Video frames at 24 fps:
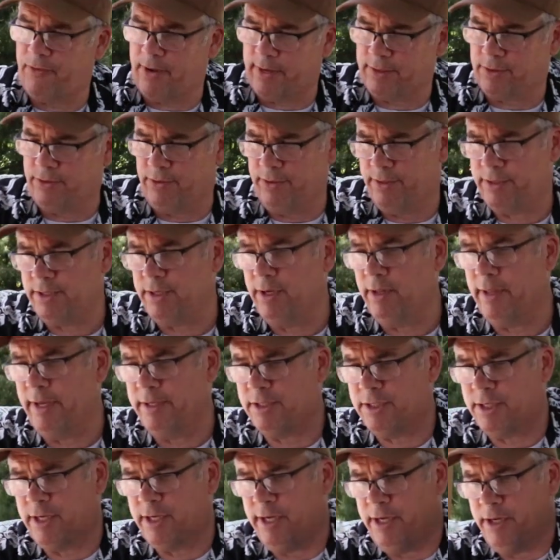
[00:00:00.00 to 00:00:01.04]
Factoid. So
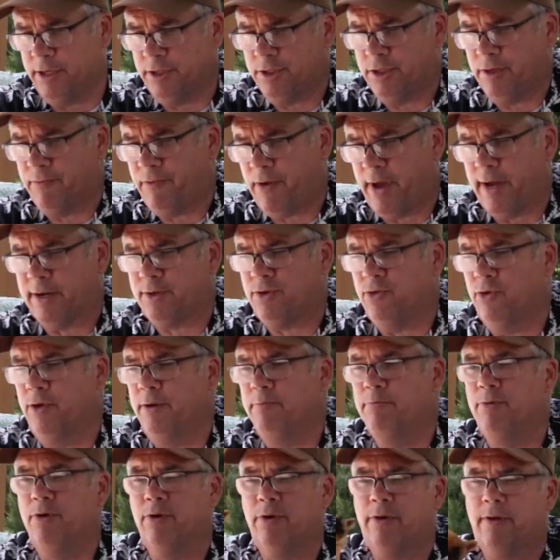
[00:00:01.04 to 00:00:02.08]
here's your factoid
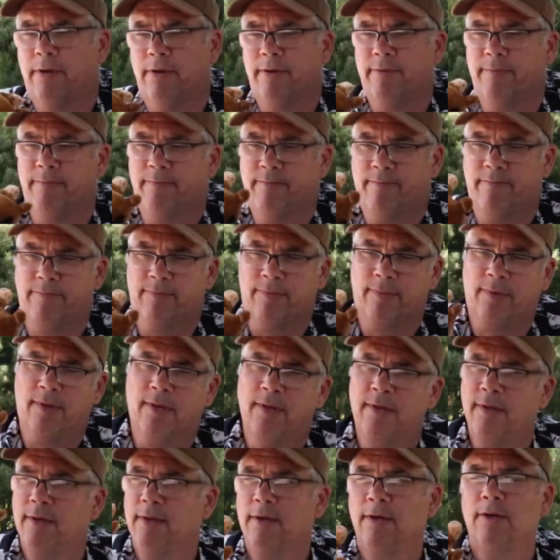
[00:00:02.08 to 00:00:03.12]
book.
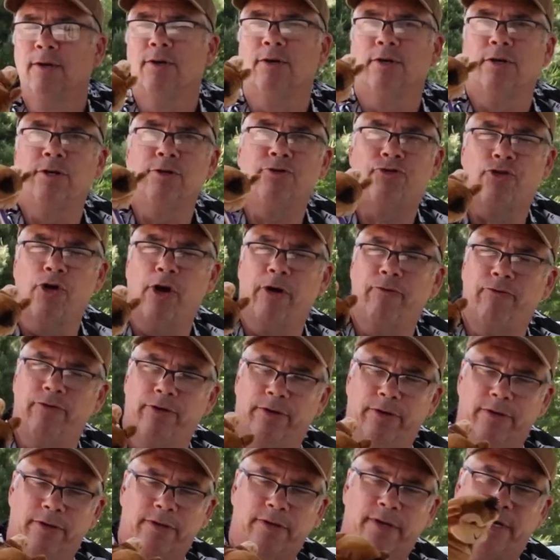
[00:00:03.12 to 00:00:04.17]
It's heavy.
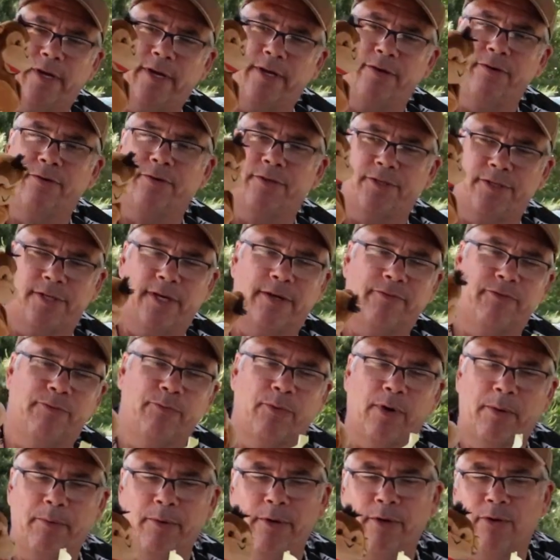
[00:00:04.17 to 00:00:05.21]
Yeah, I know it's heavy.
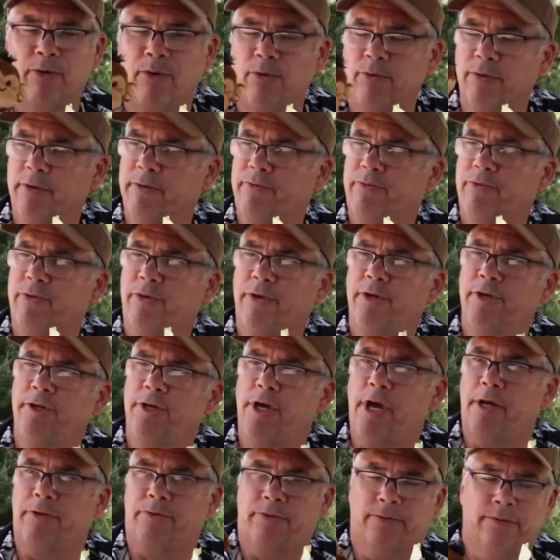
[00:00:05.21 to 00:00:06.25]
Want me to hold it for you?
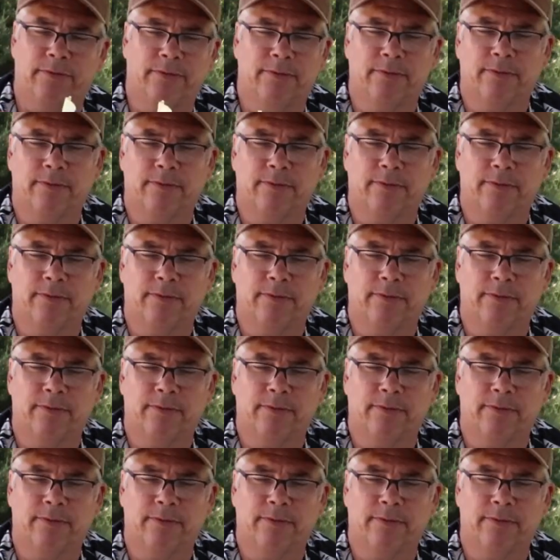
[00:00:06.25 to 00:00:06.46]
Yes.